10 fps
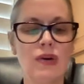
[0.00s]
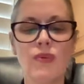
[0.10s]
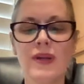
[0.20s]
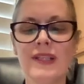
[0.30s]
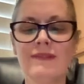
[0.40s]

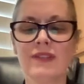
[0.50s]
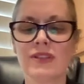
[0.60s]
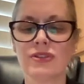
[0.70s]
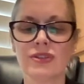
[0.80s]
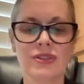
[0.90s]
one even
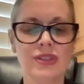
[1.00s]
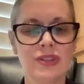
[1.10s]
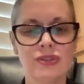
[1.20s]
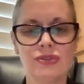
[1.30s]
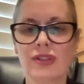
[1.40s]
starts to
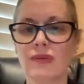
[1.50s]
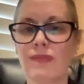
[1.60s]
construct the